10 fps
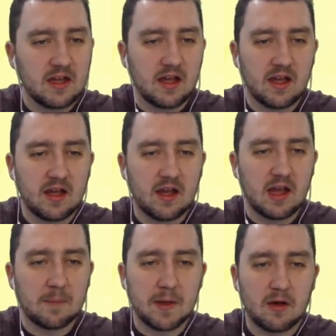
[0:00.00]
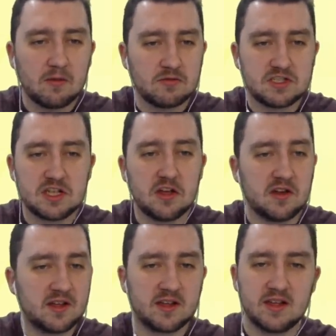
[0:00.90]
about
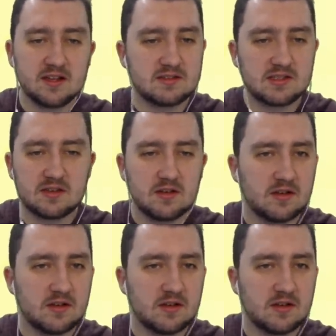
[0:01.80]
returning. Yes.